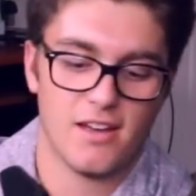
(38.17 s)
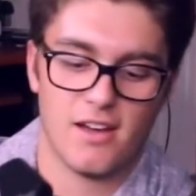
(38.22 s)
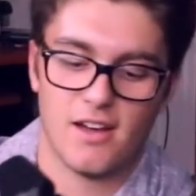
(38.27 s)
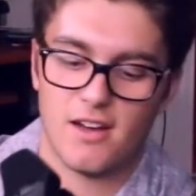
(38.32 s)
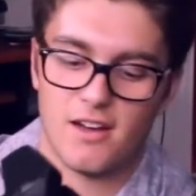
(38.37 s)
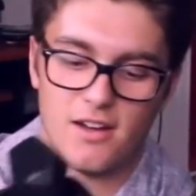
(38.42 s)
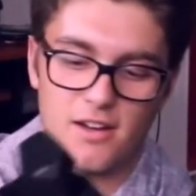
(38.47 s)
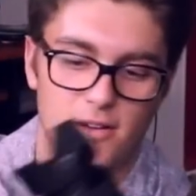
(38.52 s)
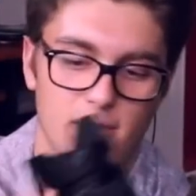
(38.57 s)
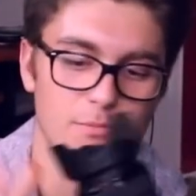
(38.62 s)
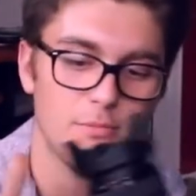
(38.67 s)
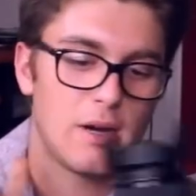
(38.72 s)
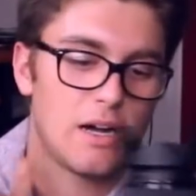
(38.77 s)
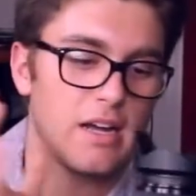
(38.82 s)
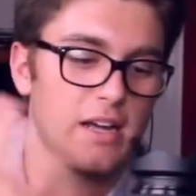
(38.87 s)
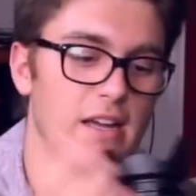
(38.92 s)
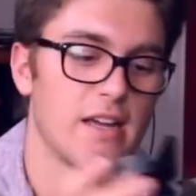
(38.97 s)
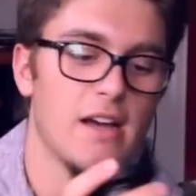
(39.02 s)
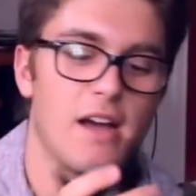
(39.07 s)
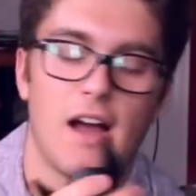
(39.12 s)

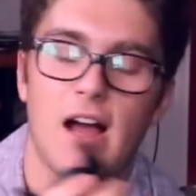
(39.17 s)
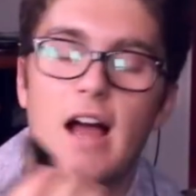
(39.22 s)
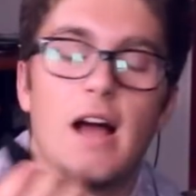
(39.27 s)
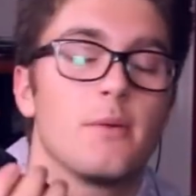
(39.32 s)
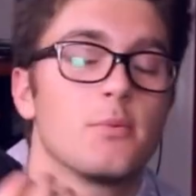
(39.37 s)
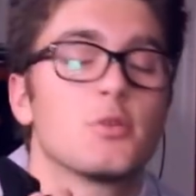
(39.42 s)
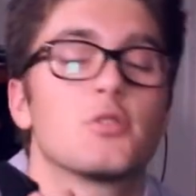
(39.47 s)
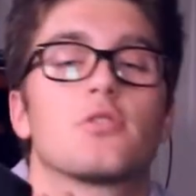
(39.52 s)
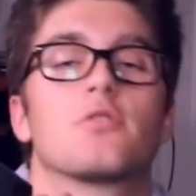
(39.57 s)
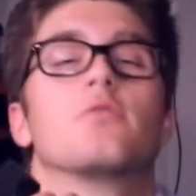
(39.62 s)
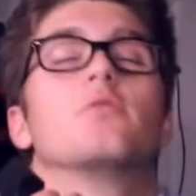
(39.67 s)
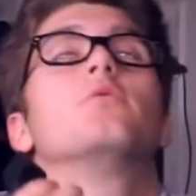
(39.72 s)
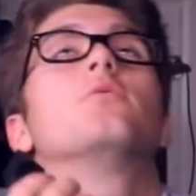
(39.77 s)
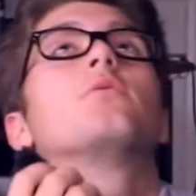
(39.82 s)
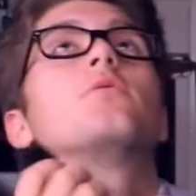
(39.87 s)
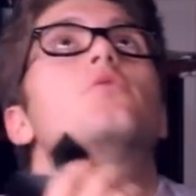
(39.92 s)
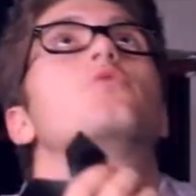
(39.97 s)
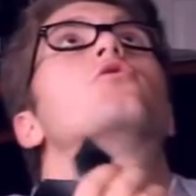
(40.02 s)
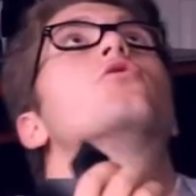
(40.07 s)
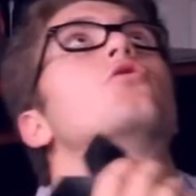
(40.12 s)
my
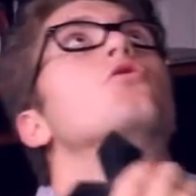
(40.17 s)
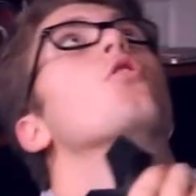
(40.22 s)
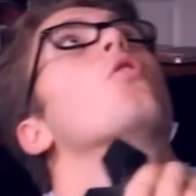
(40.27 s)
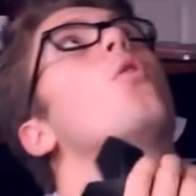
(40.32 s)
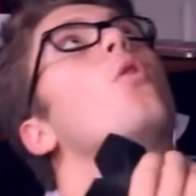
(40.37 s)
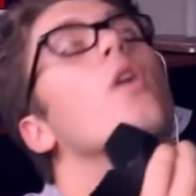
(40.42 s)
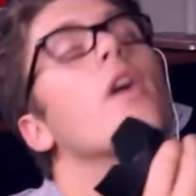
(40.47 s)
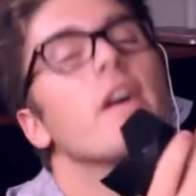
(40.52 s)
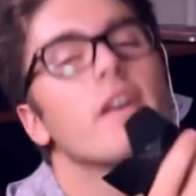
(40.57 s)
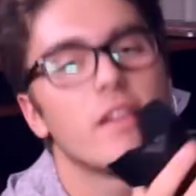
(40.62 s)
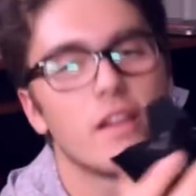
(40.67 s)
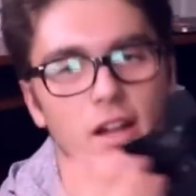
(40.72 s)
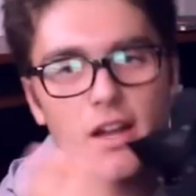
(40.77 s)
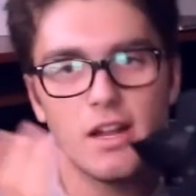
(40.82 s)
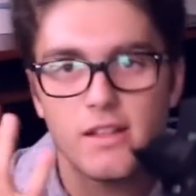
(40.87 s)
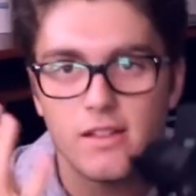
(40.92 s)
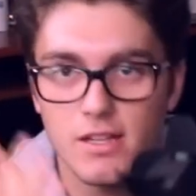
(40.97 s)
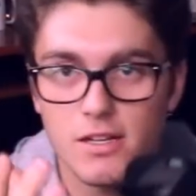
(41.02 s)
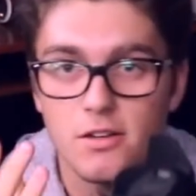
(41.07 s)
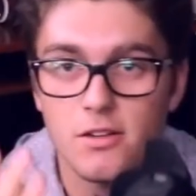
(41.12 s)
absolute joy that
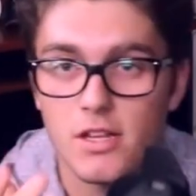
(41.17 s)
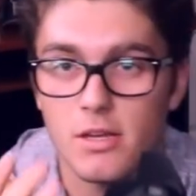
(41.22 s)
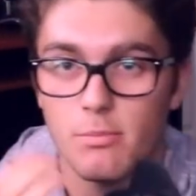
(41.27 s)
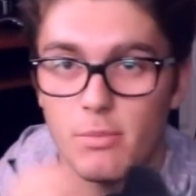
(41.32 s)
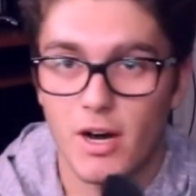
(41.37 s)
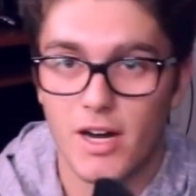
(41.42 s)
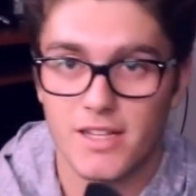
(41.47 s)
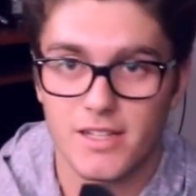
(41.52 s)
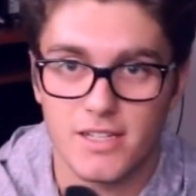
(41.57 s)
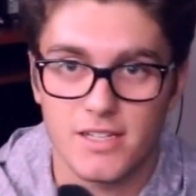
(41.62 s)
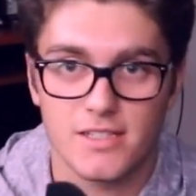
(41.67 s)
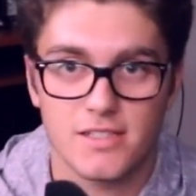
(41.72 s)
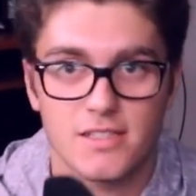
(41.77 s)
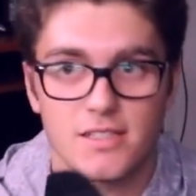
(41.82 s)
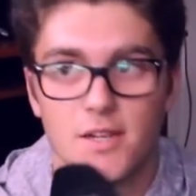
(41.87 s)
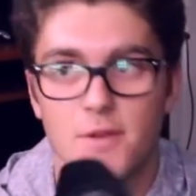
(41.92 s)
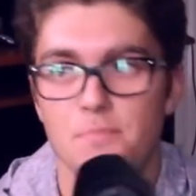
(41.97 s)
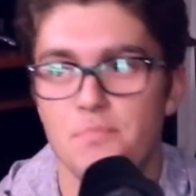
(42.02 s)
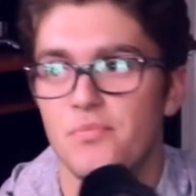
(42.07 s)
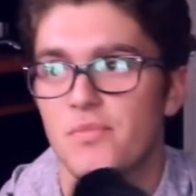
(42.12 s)
I literally bought this